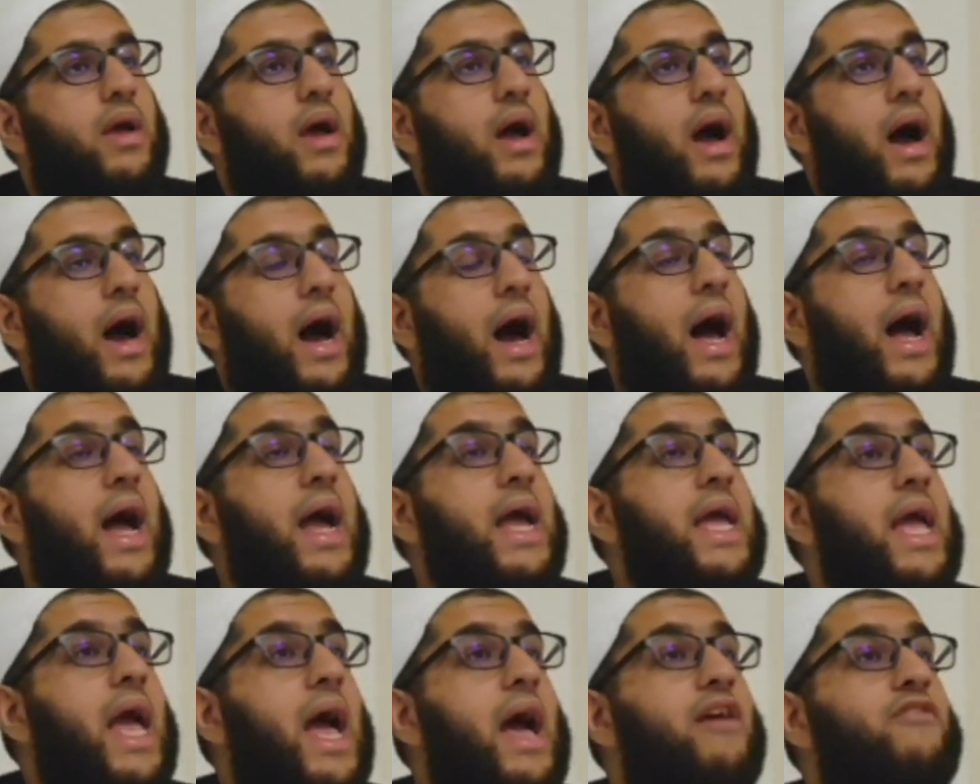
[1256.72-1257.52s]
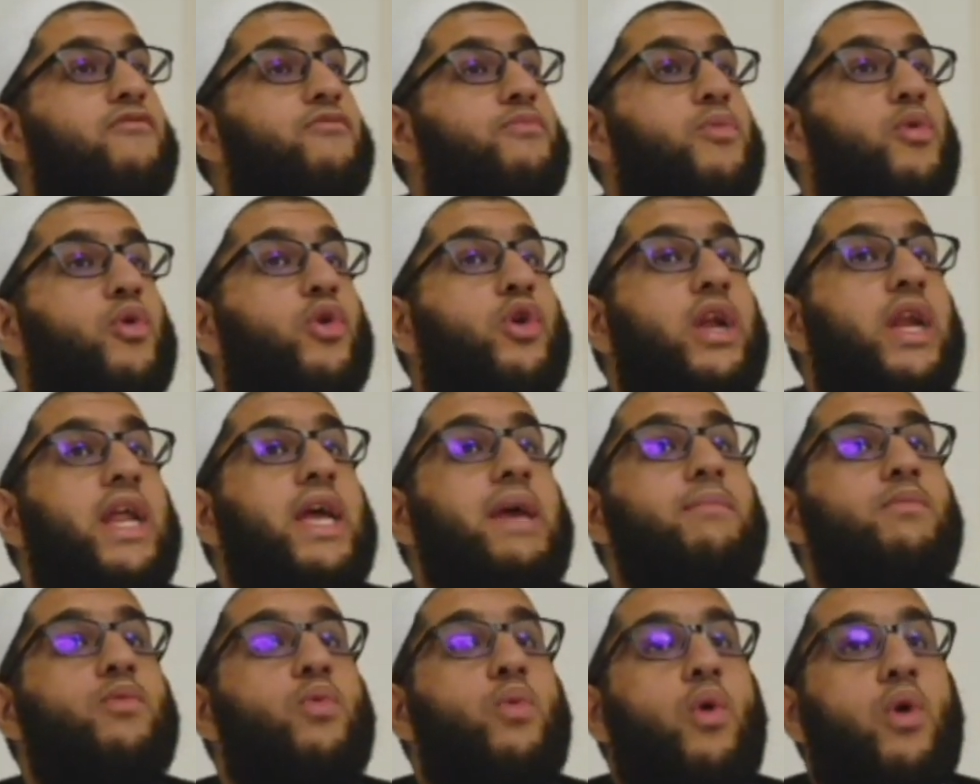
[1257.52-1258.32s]
I have
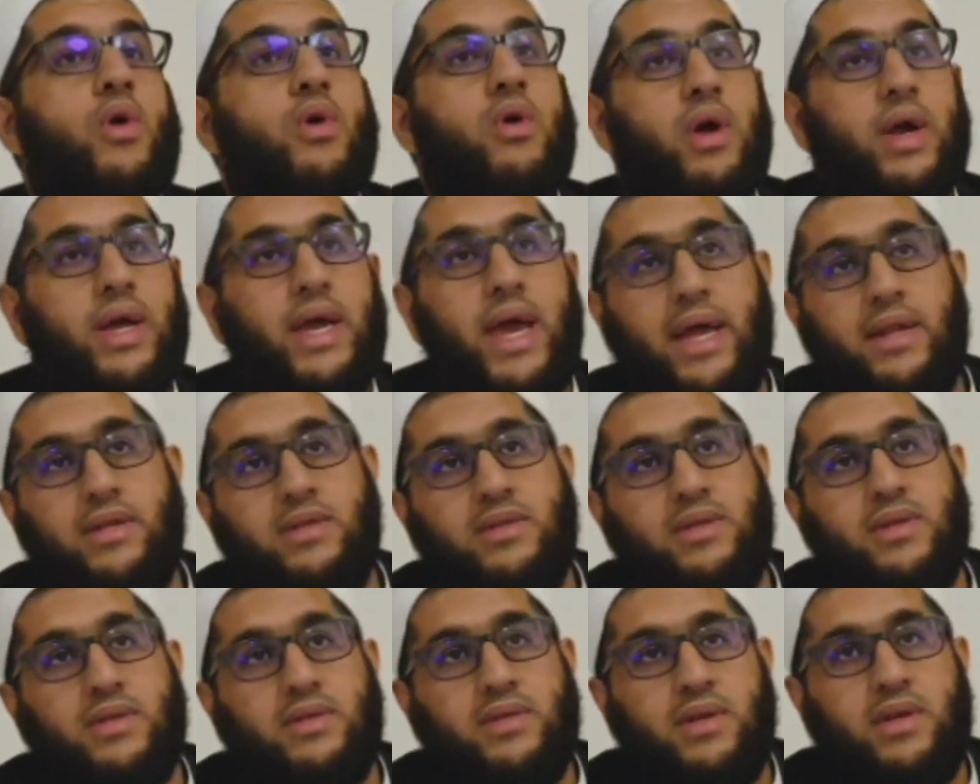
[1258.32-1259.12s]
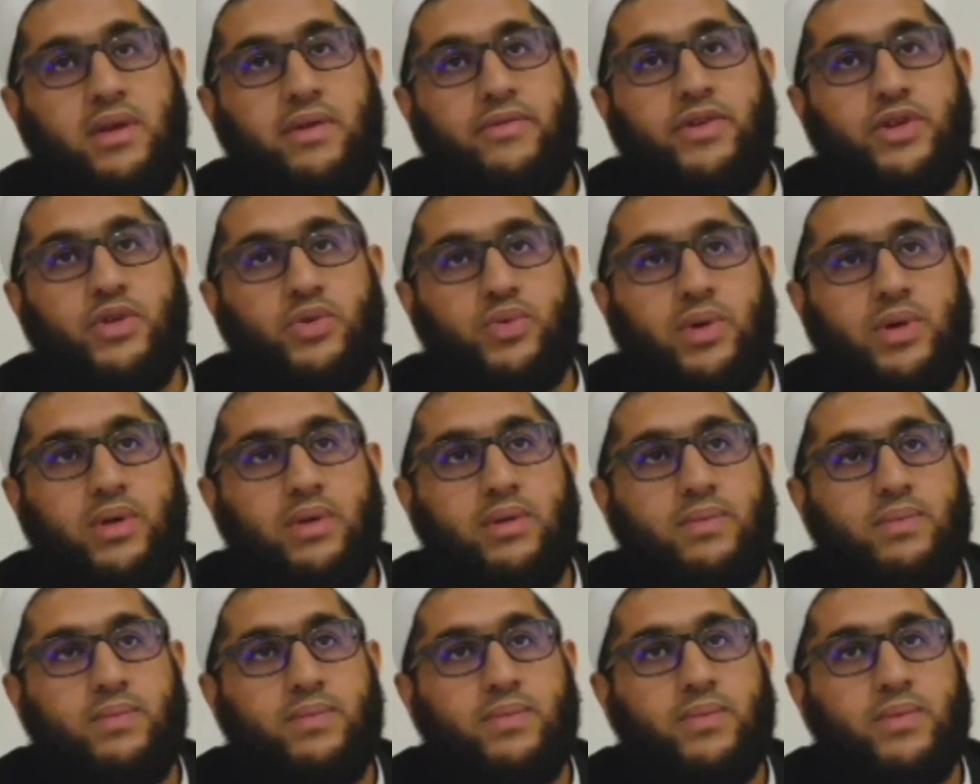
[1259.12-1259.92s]
proclaimed war against this individual.
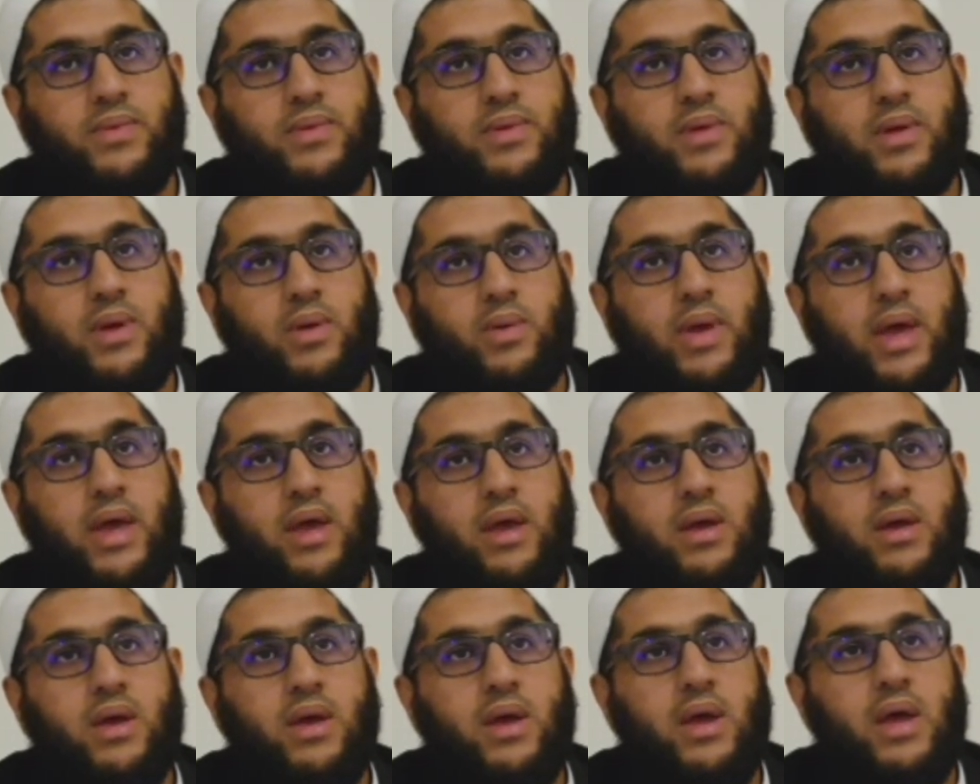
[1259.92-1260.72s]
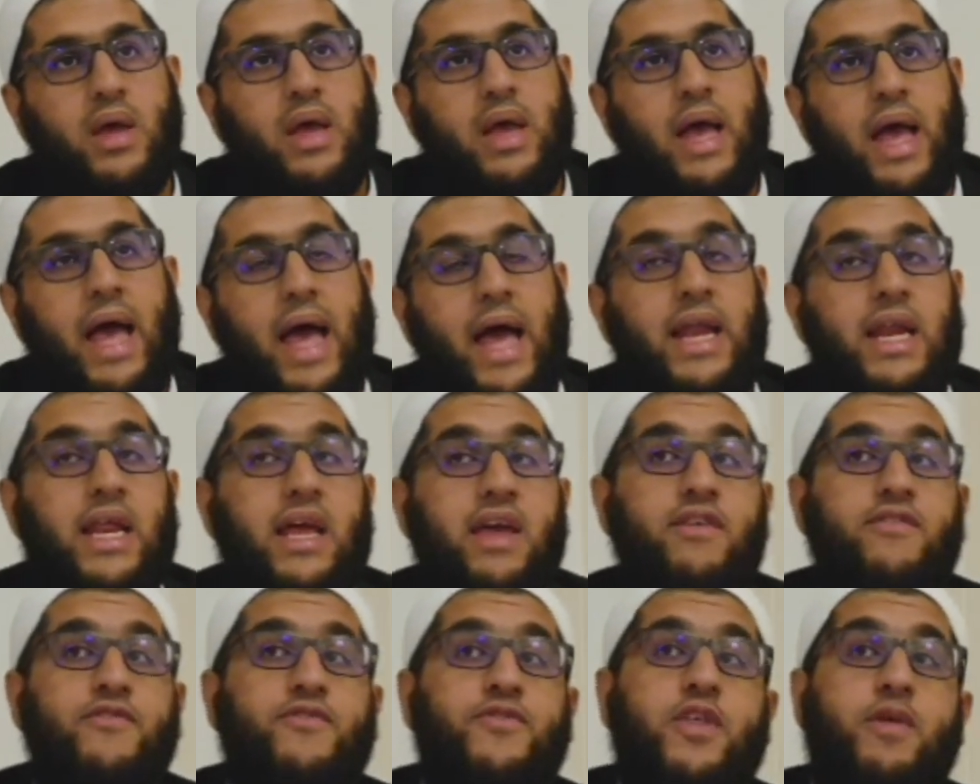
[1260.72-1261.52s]
Okay? And
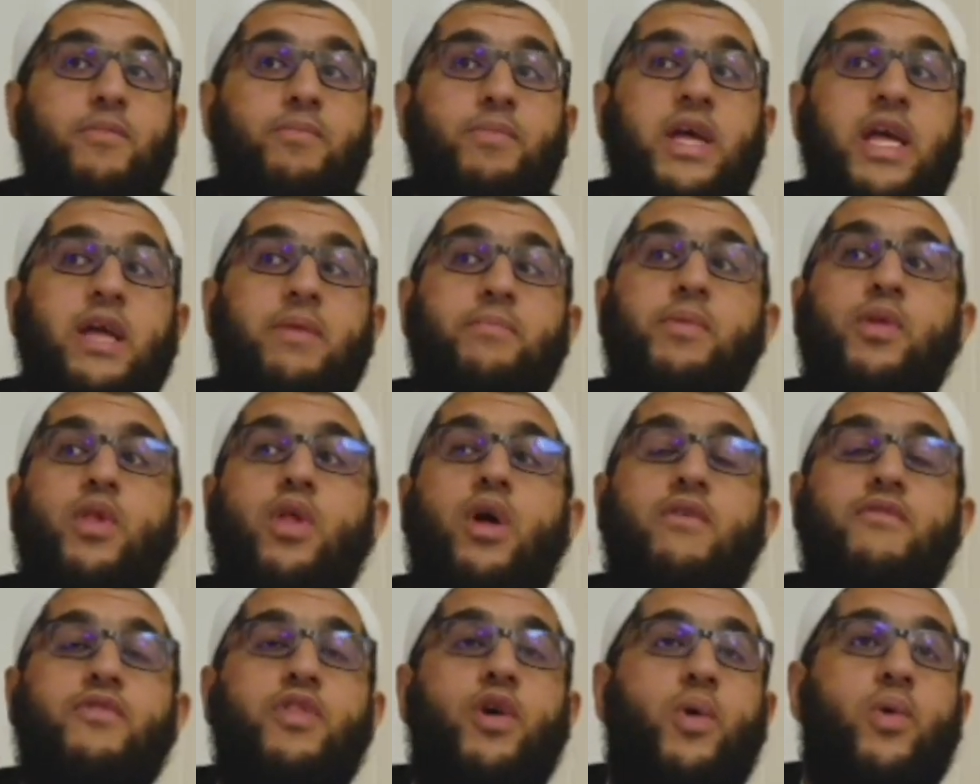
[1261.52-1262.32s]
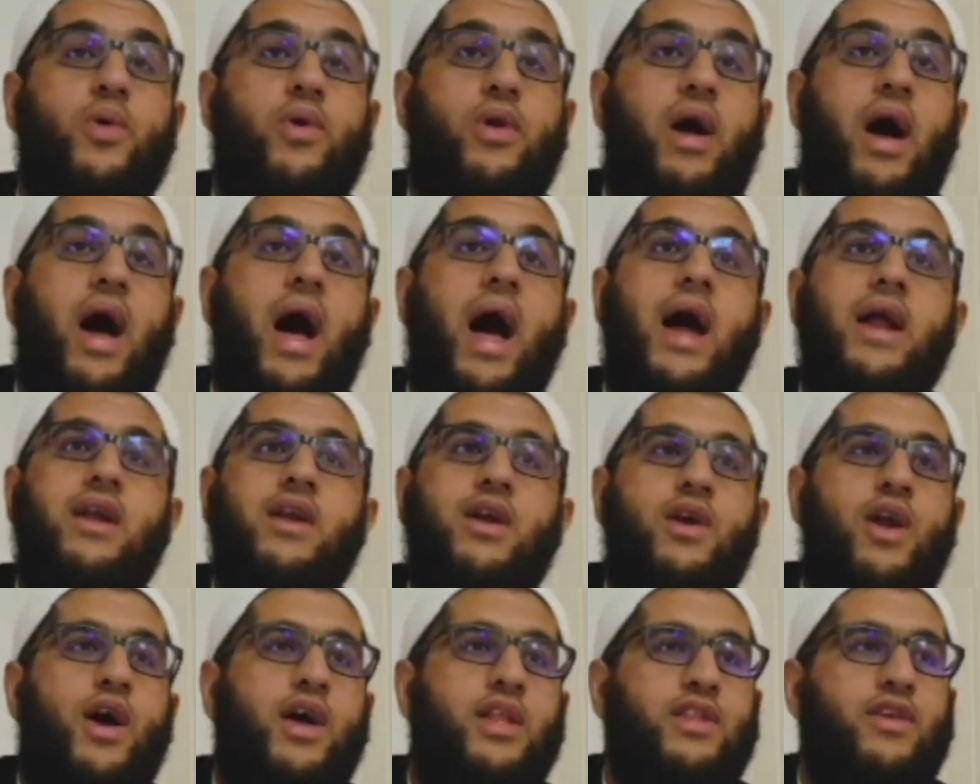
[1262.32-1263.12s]
if the people of the Quran
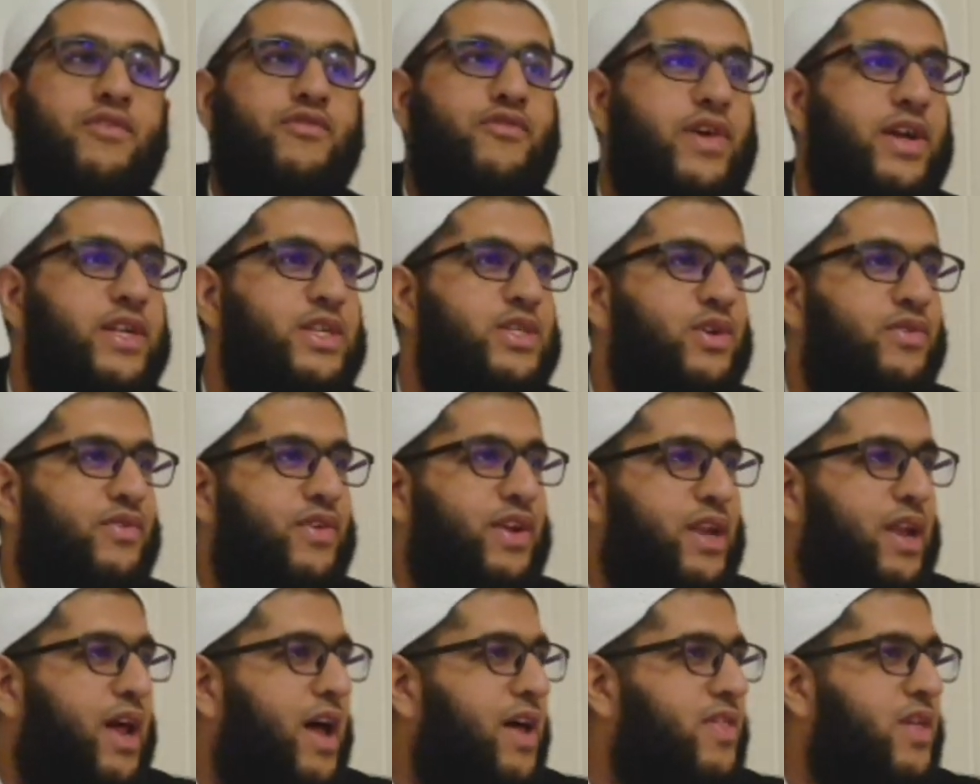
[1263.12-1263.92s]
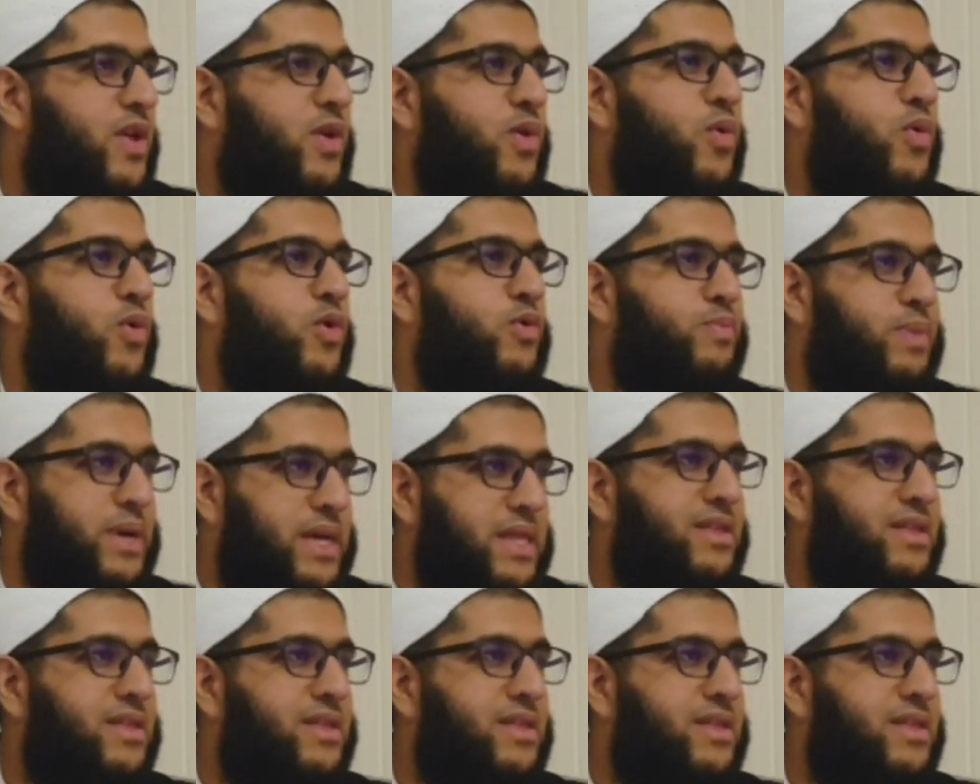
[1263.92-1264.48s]
are not the friends of Allah, then who would be